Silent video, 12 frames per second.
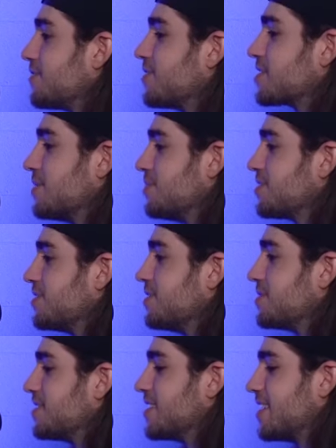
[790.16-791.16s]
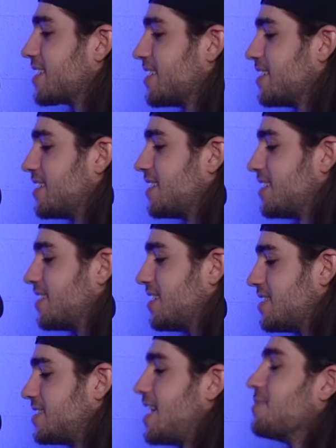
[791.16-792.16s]
these first couple shows, it's they like an
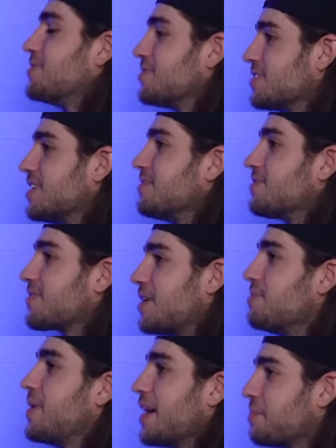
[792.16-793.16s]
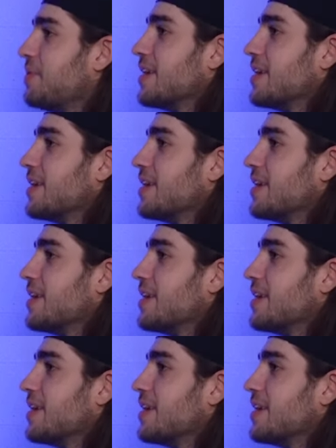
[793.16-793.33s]
all-time establish high. yourself, come back